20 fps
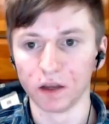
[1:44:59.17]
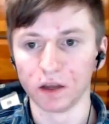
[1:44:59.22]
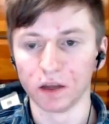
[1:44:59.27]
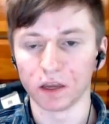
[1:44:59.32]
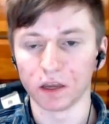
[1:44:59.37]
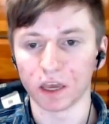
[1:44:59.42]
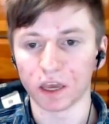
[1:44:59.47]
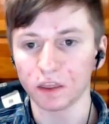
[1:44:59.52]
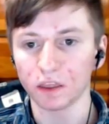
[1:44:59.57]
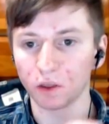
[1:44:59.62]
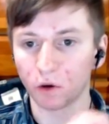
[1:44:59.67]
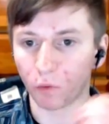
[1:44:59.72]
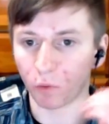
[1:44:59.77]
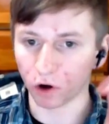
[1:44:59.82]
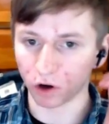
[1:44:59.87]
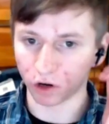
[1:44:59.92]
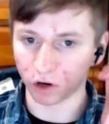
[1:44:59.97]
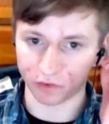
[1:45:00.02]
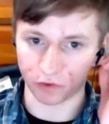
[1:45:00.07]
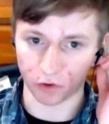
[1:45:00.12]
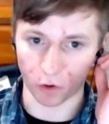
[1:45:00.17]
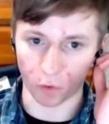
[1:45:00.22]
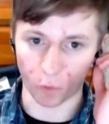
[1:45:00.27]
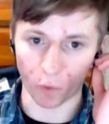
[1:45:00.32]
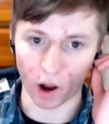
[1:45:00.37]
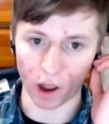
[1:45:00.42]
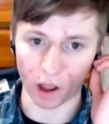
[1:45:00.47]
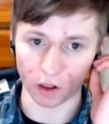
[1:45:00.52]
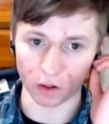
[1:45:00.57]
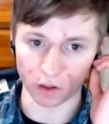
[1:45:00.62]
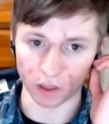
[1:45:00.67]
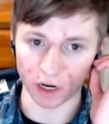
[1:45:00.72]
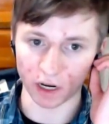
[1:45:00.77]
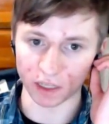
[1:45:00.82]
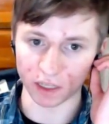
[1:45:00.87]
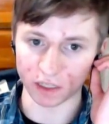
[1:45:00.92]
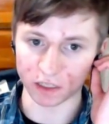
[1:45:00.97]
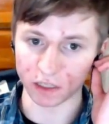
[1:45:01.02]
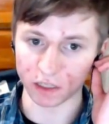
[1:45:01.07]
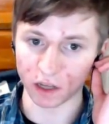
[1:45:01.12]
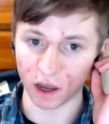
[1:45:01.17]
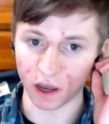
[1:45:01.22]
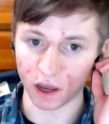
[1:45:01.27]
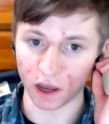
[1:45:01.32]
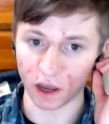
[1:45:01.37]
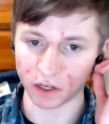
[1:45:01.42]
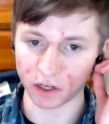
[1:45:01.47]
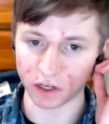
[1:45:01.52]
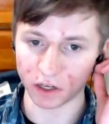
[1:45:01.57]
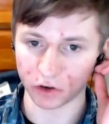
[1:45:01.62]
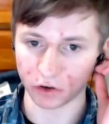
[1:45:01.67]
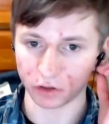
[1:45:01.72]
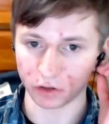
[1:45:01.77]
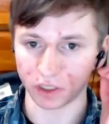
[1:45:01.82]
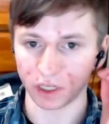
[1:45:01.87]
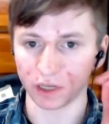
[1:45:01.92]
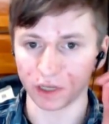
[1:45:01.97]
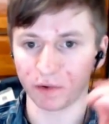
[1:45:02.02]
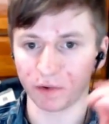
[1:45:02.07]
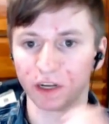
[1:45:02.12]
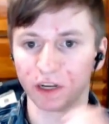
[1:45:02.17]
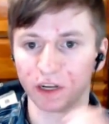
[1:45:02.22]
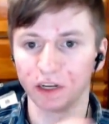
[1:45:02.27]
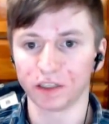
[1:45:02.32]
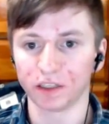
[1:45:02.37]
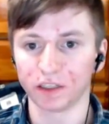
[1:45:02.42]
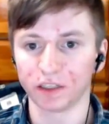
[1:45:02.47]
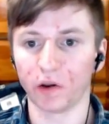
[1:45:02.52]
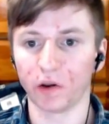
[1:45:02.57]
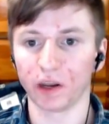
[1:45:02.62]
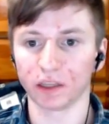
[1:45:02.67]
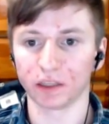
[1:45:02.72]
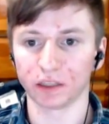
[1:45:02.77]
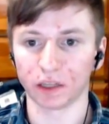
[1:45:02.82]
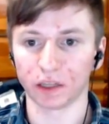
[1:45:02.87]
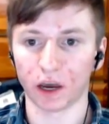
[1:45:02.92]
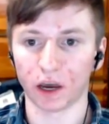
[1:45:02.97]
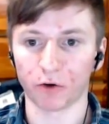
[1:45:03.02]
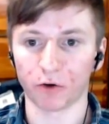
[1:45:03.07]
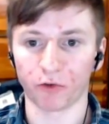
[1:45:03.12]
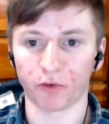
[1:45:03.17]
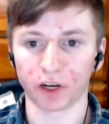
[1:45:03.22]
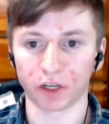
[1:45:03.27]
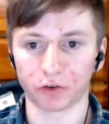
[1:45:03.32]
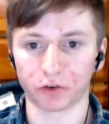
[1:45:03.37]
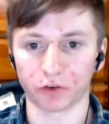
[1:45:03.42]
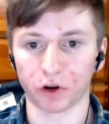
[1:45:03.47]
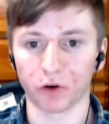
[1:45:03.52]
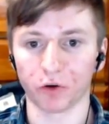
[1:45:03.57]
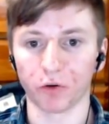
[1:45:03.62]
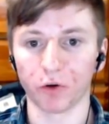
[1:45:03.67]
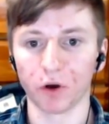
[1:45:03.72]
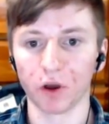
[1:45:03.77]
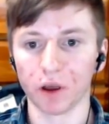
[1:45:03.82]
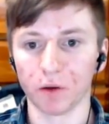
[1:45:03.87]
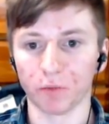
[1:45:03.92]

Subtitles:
in the works for a while, and it's not an internal team at Nintendo, and it's not retro, but